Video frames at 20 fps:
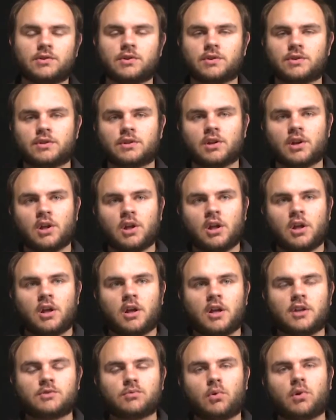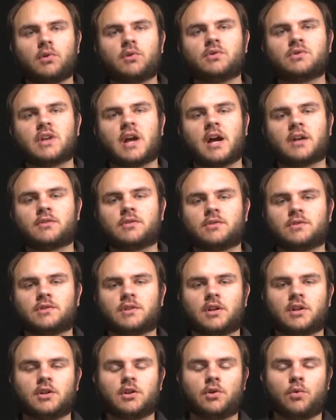just, he's one of those actors
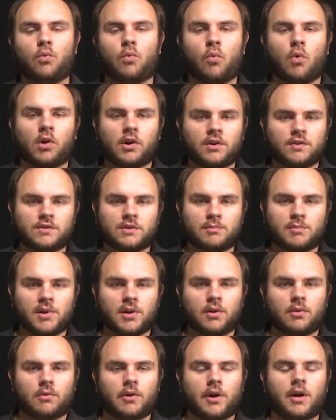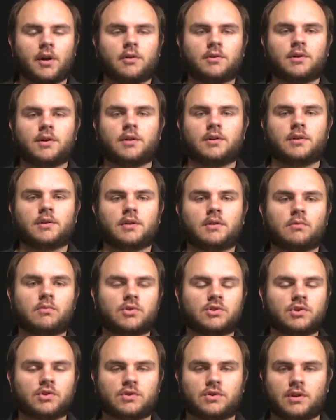that you wanted to be around and
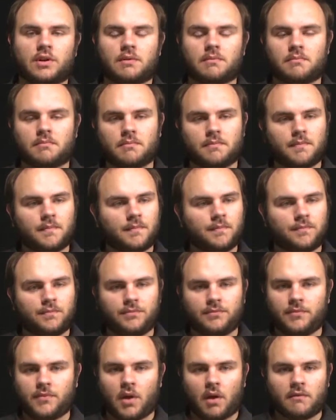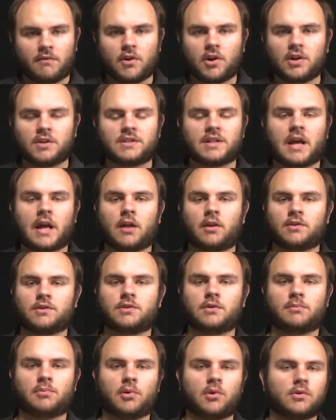was just a very
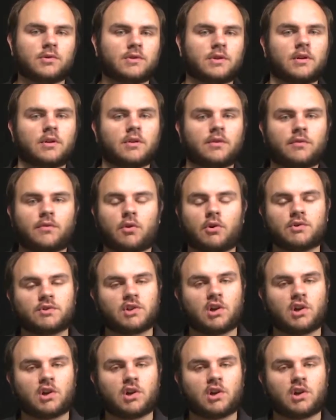talented person as far as